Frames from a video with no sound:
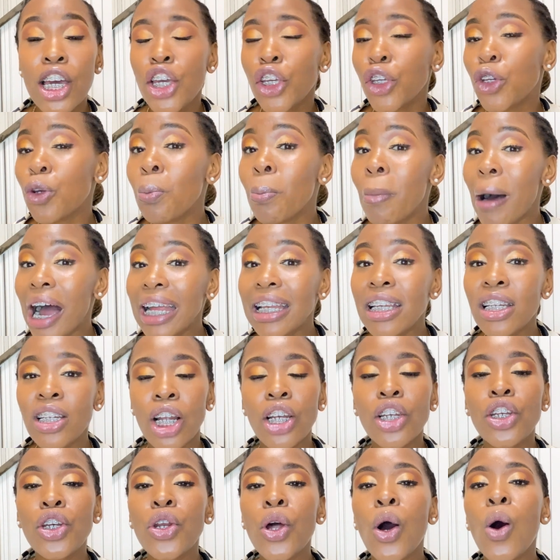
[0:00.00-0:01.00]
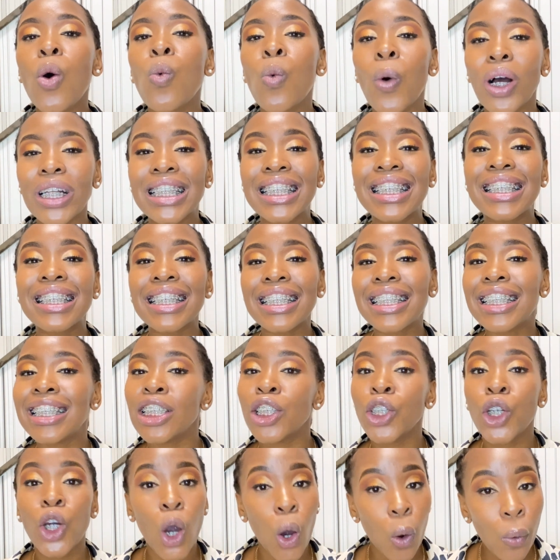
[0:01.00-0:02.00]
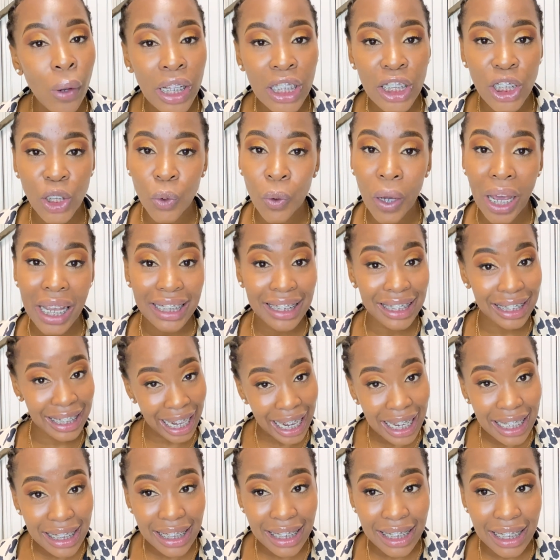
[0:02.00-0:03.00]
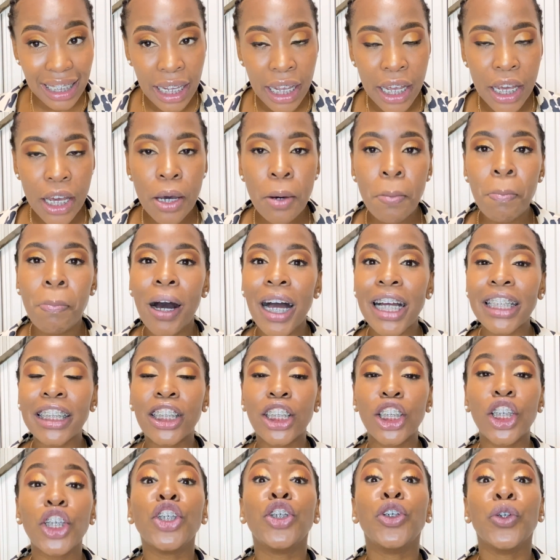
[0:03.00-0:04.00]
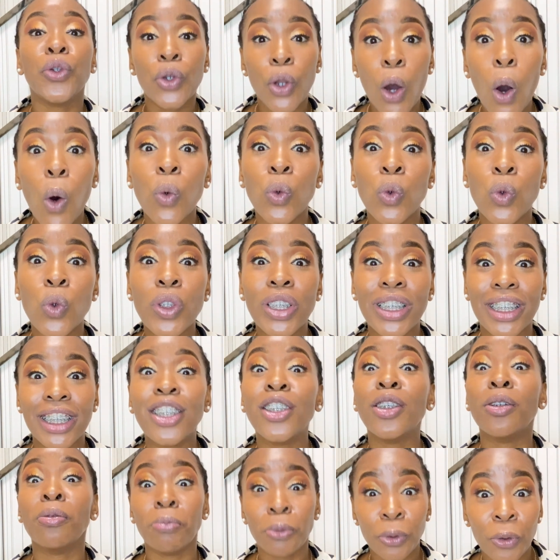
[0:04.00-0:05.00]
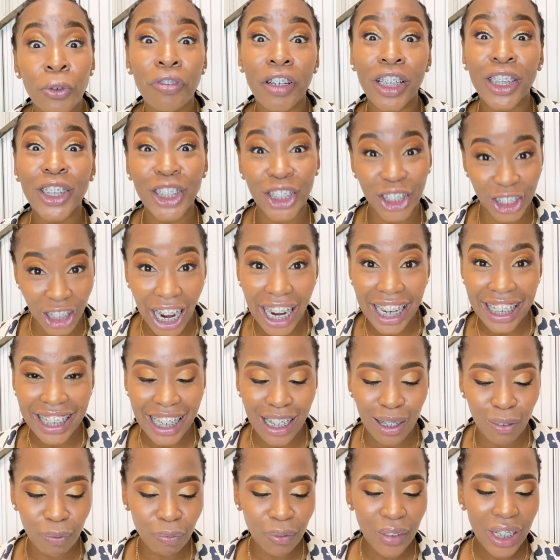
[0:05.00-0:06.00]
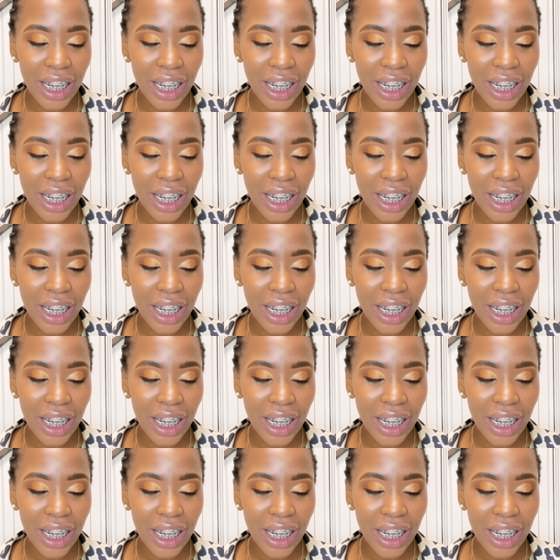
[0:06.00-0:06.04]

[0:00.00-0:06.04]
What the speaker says: You might not know what city you're going to as yet, but you know Wuti, you're moving to China.